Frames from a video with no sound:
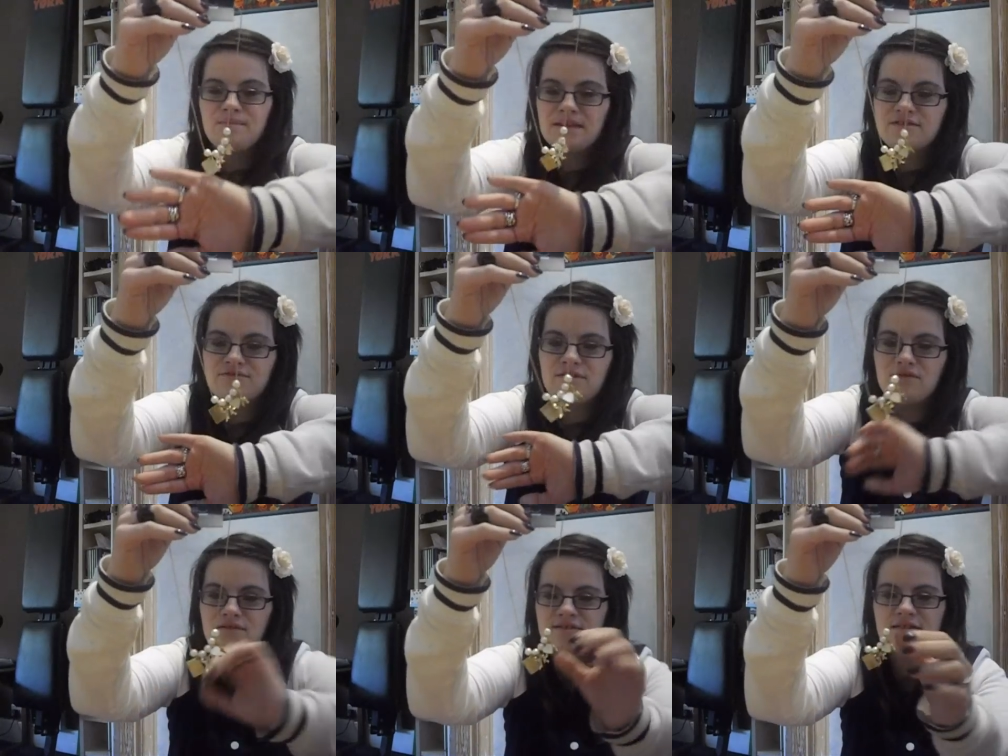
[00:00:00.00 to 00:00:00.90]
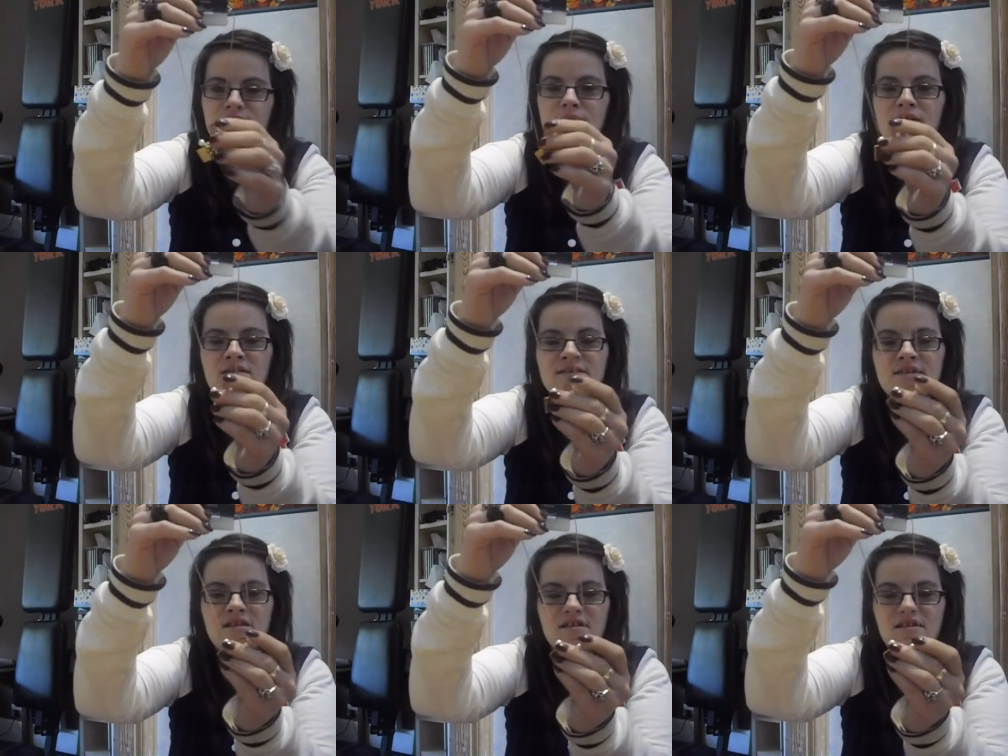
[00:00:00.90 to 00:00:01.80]
It's really awesome because
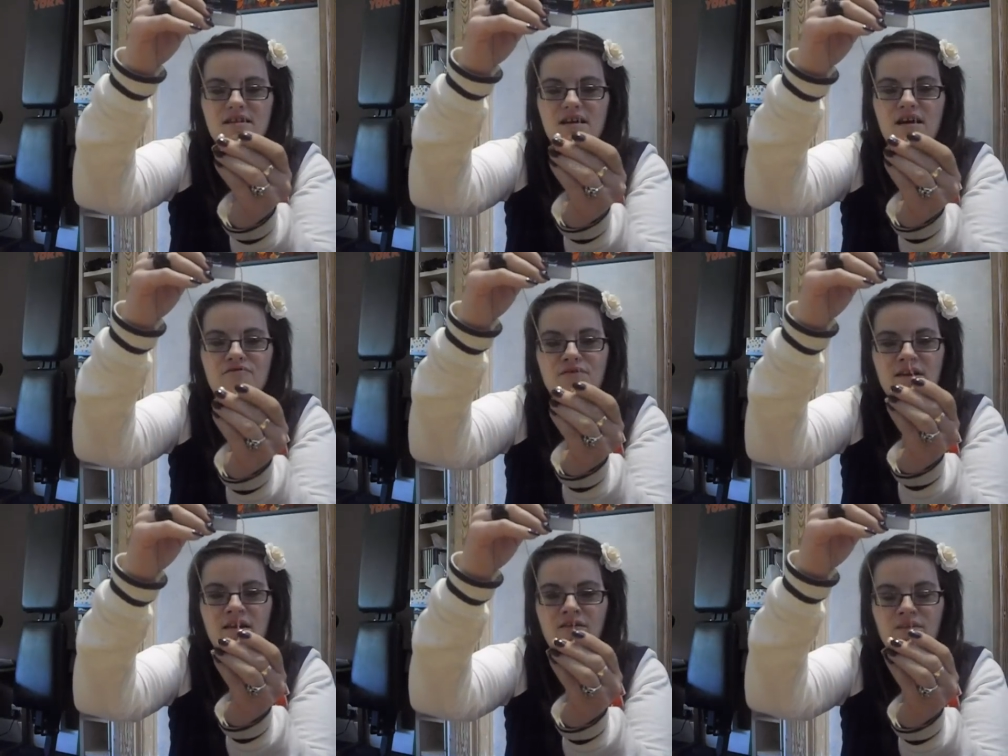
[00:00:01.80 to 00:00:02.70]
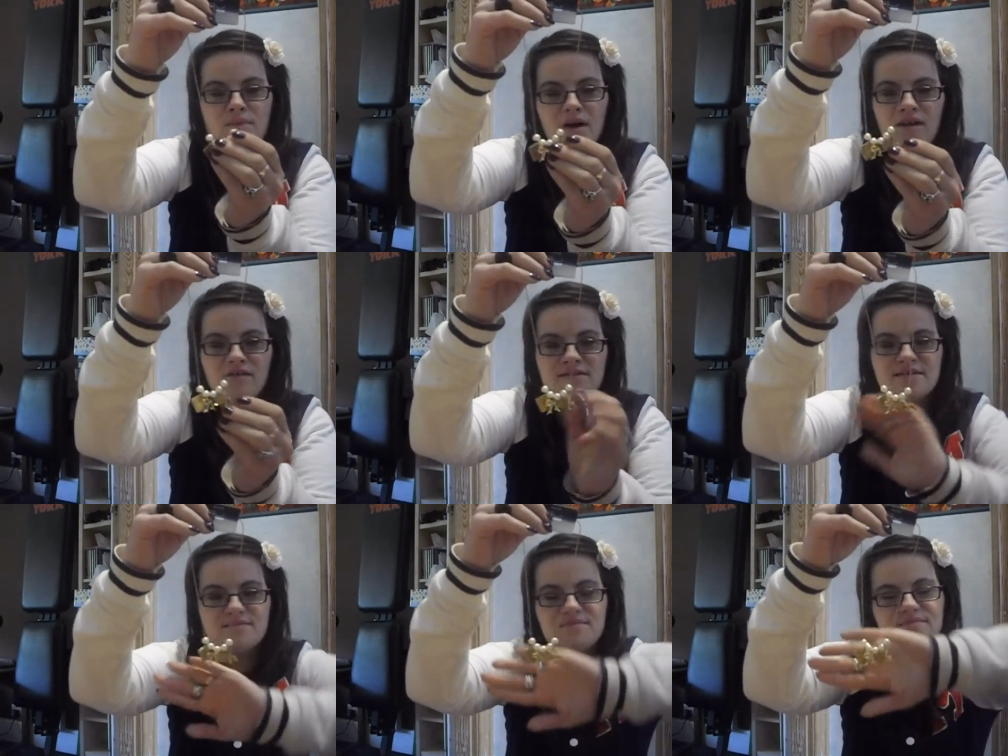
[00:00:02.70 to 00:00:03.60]
I really love
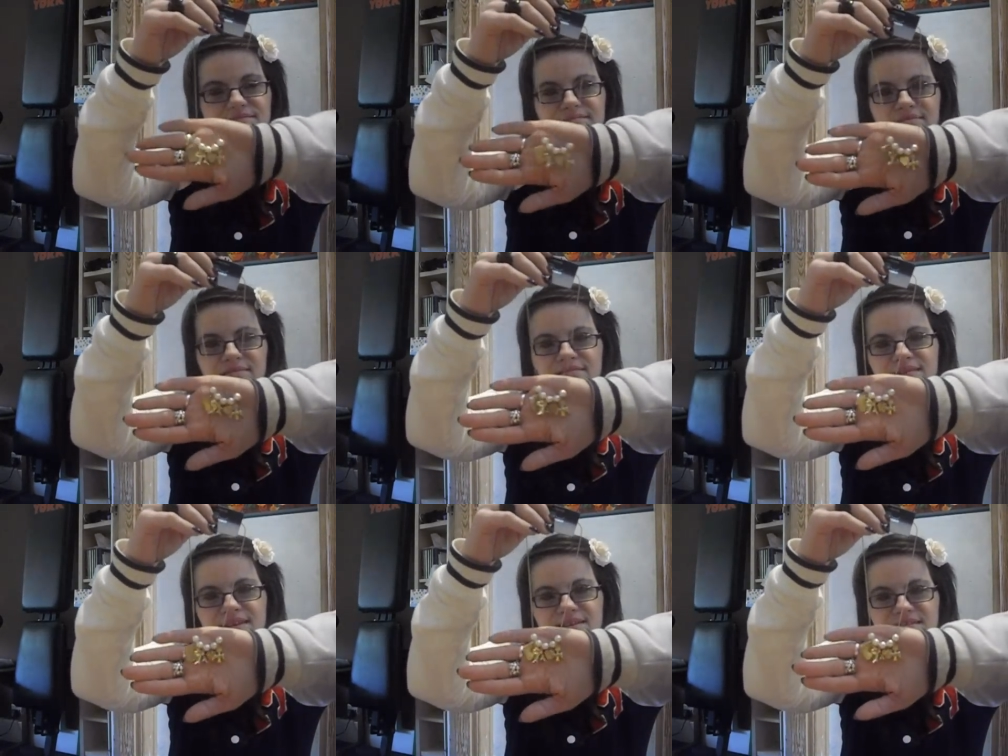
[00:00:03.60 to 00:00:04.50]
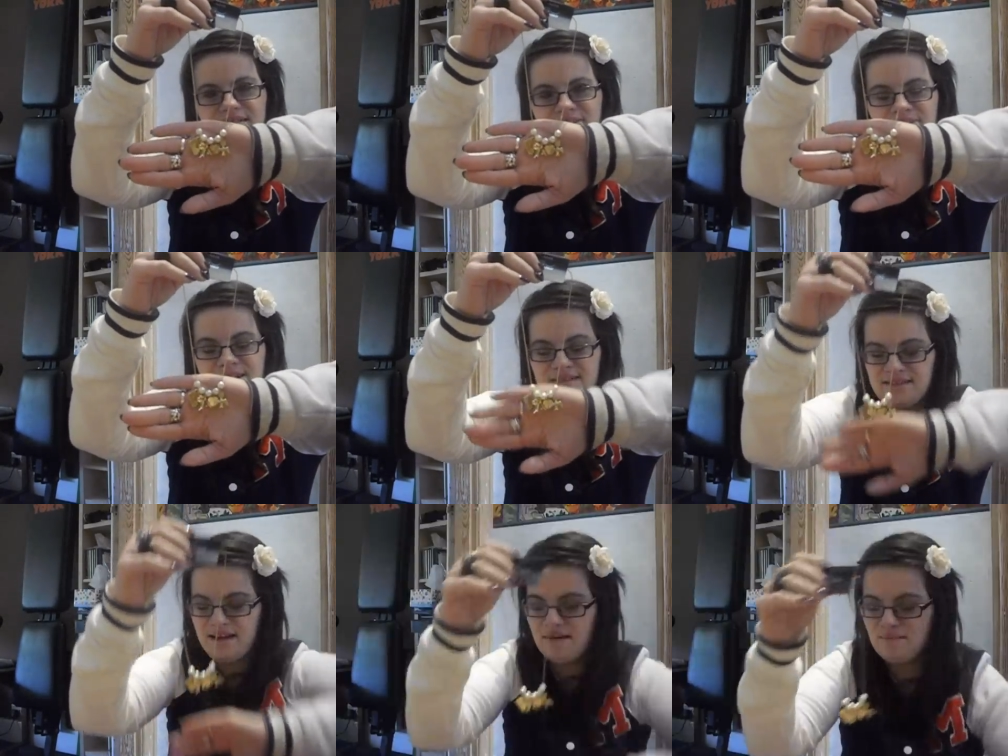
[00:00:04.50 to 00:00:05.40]
pearls. So yeah, that's
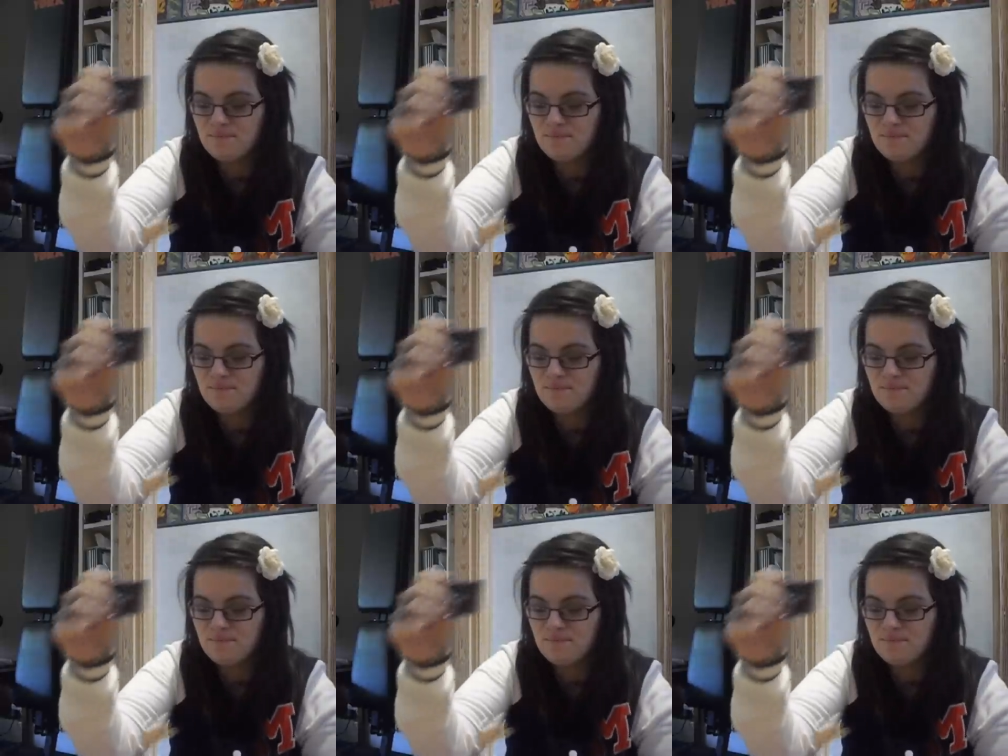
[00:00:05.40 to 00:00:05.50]
that.